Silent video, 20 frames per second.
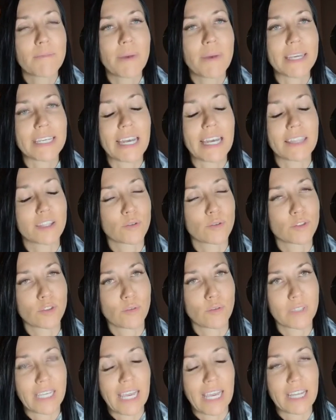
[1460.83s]
but yet there was
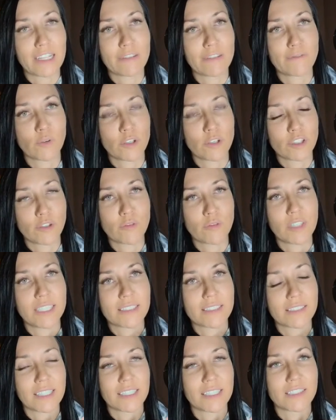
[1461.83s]
only 84 new
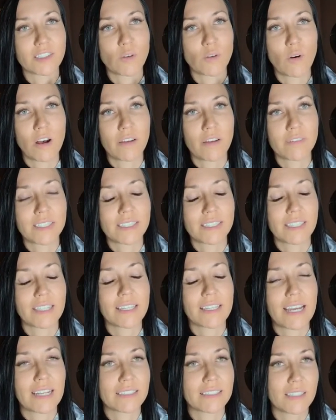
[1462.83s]
listings. So obviously
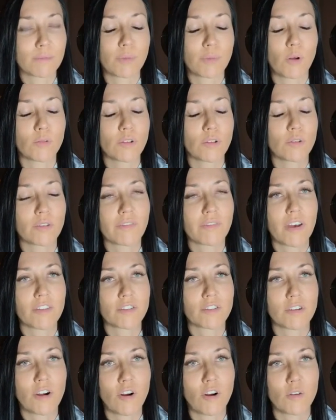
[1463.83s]
that's a boatload of
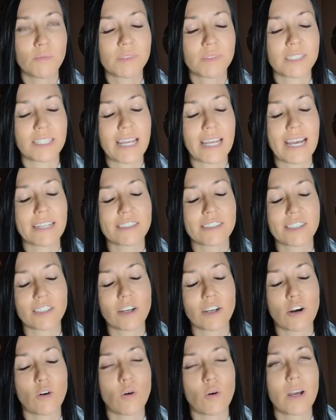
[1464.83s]
other homes that had to
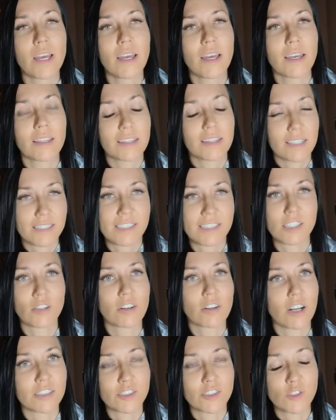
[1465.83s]
go, that
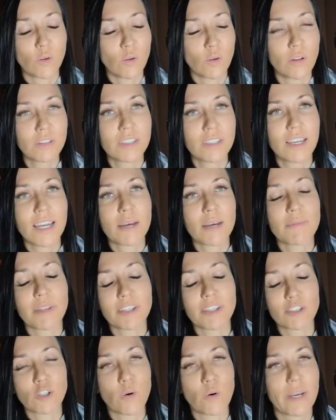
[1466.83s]
still got sold,
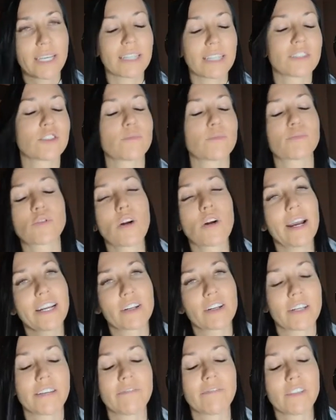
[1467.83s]
but they're going into
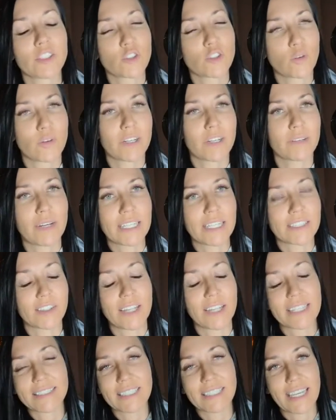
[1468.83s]
prior inventory, right? So
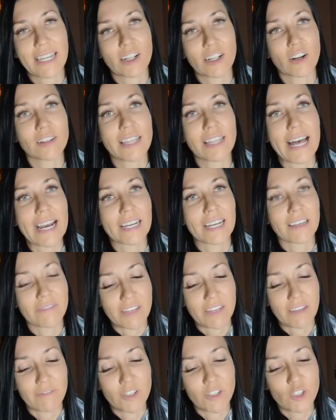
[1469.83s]
that's again our lack of
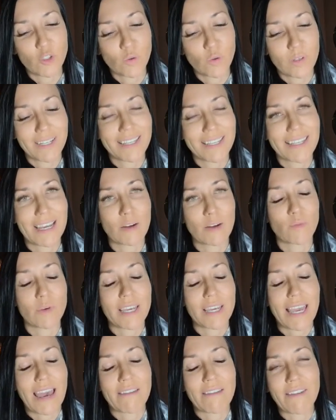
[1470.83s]
inventory that
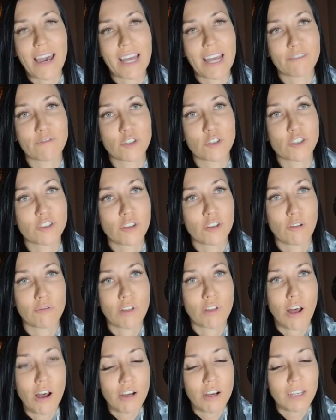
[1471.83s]
we have had for so
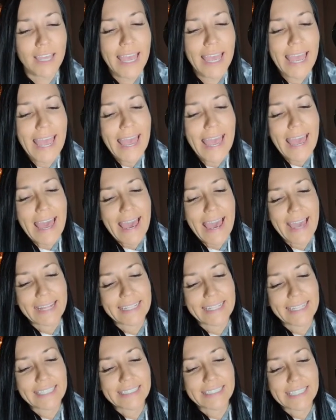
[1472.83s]
long. And
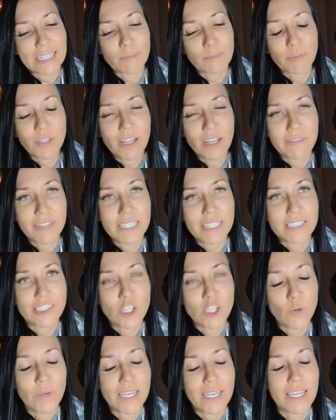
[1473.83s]
an example of it,
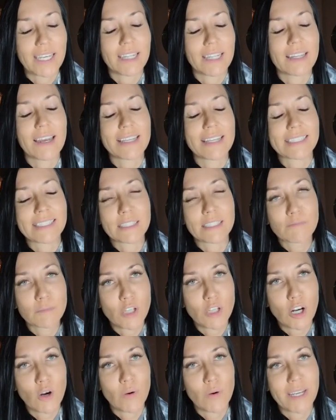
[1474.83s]
so in
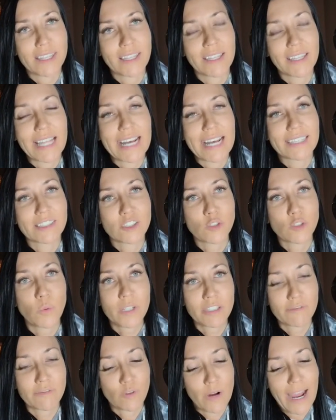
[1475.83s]
Simcoe in the last
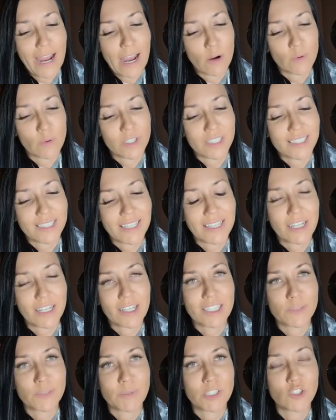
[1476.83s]
24 hours, there
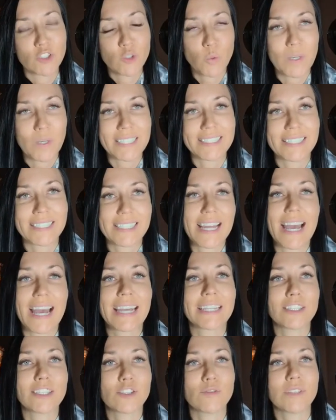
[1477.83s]
has been
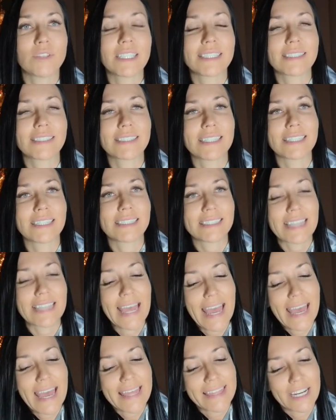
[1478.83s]
29 new listings.
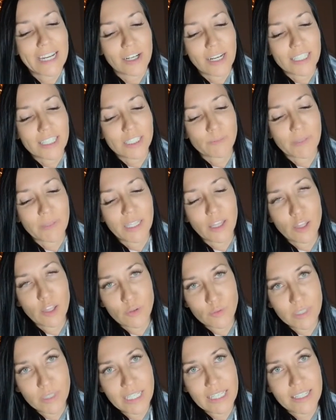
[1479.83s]
There has been
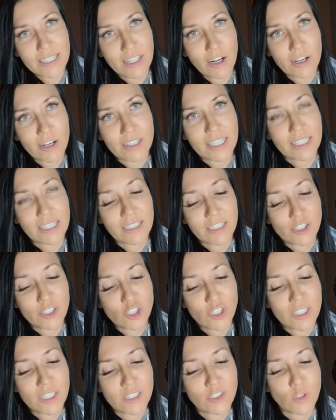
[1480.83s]
3 that already
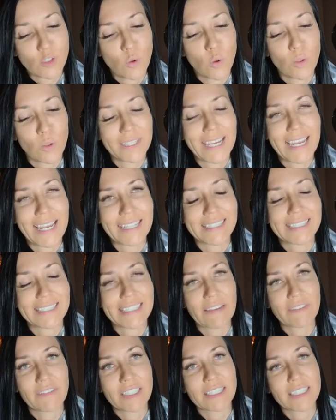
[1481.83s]
conditionally sold and
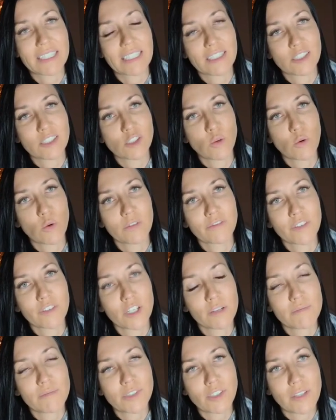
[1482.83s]
17 sold
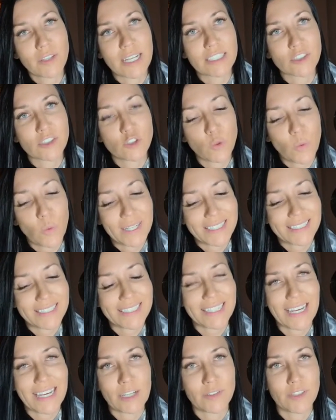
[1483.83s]
firm. So that's
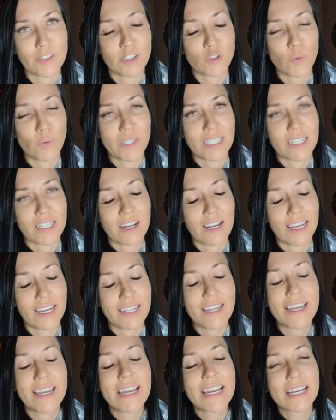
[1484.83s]
20 out of the
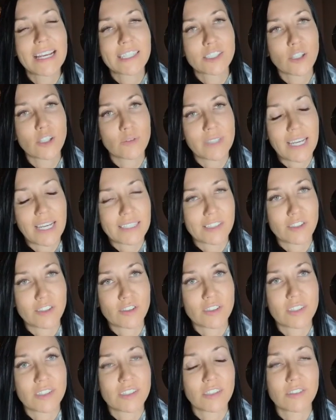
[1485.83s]
29. So yes,
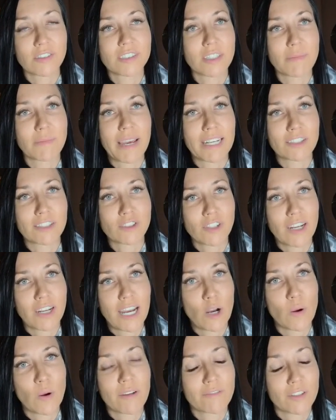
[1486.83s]
there's still some extra.
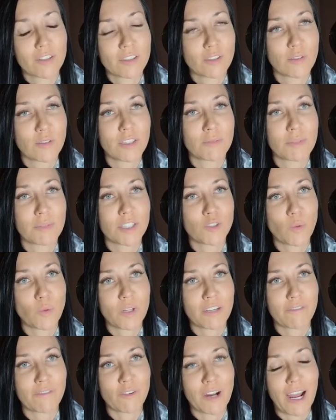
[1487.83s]
However, it's only been
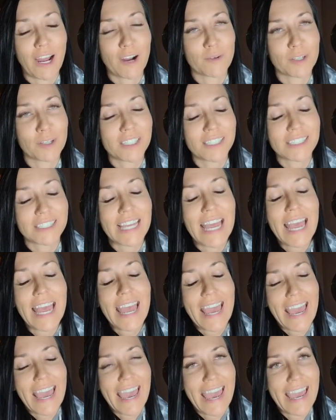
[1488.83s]
24 hours.
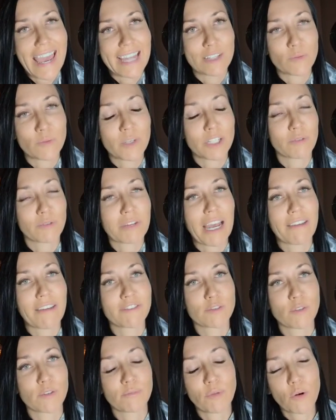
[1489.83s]
And we don't have
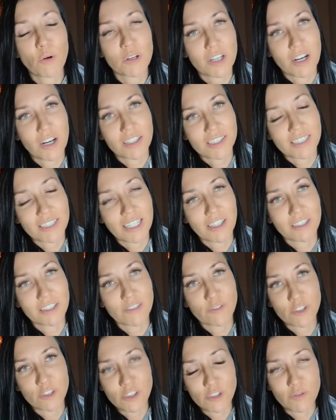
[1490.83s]
to report our sales
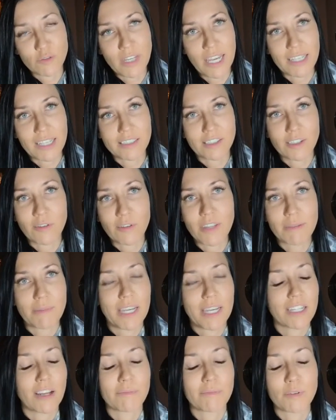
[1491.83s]
for 2 days. So they
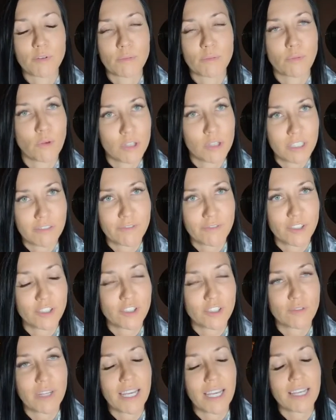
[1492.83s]
might not be reported for
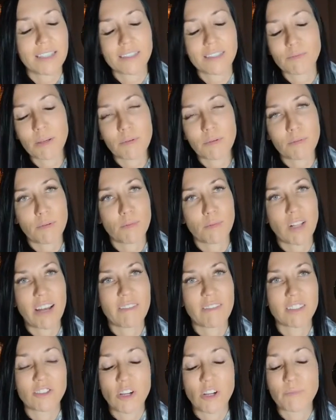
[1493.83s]
2 days. Maybe people
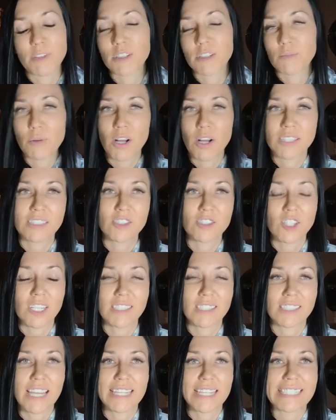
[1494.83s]
haven't dropped the deposit
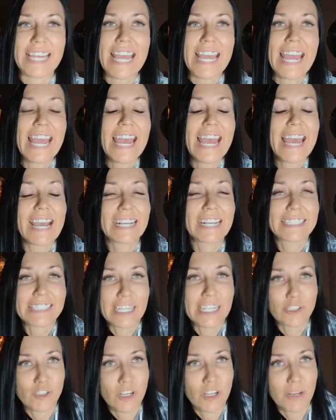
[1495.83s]
checks yet,
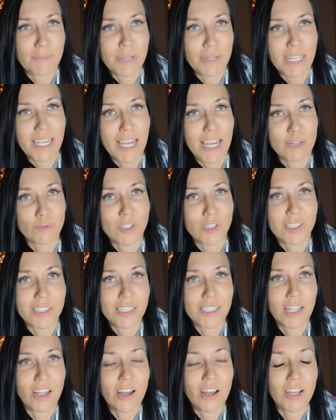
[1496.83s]
etc. But again, we're
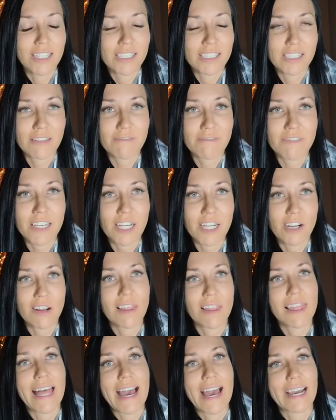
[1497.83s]
still on a
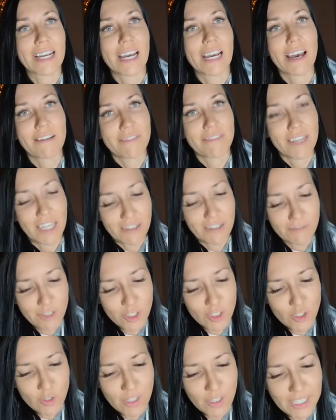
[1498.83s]
severe lack of
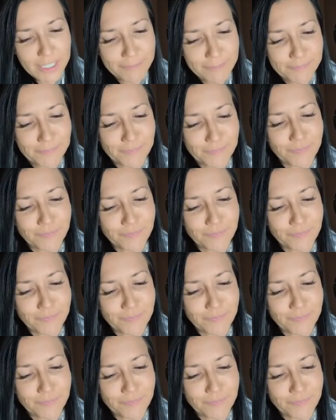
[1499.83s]
inventory.